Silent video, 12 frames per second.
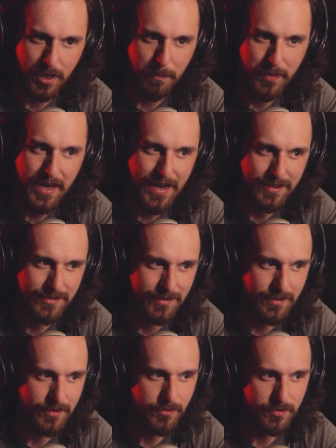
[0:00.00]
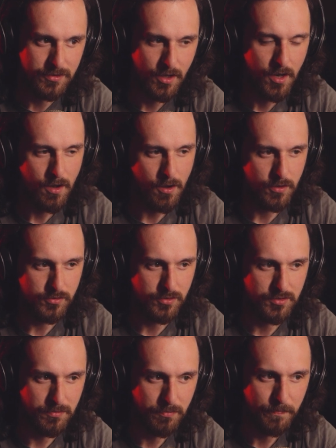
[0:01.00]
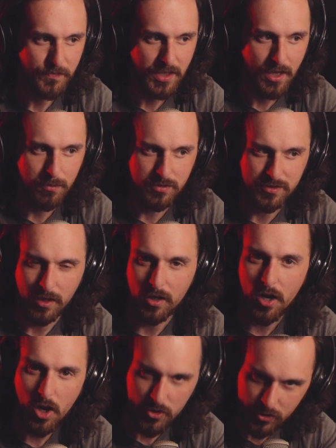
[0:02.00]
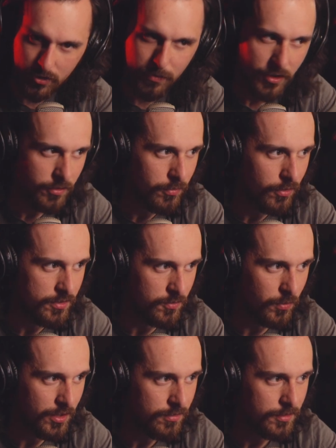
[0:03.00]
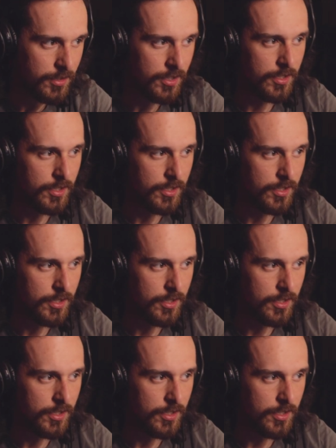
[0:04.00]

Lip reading: kind of packed in, and there's also some cables that are under the motherboard as well.